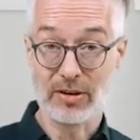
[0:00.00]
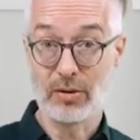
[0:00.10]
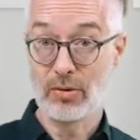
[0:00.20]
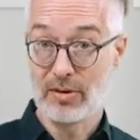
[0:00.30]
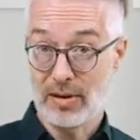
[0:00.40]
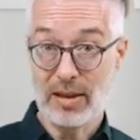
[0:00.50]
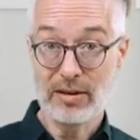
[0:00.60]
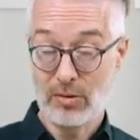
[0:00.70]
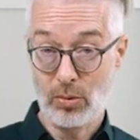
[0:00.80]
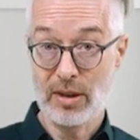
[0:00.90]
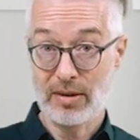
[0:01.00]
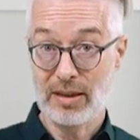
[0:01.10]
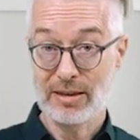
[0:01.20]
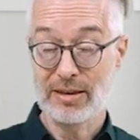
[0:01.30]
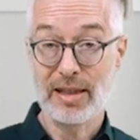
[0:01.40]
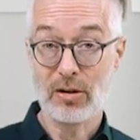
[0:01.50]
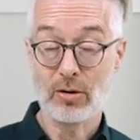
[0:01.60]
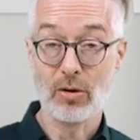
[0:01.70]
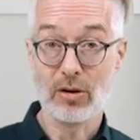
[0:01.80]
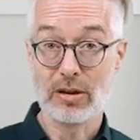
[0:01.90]
So these three things, they
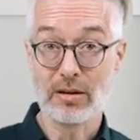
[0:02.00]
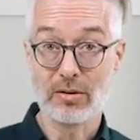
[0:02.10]
occurred in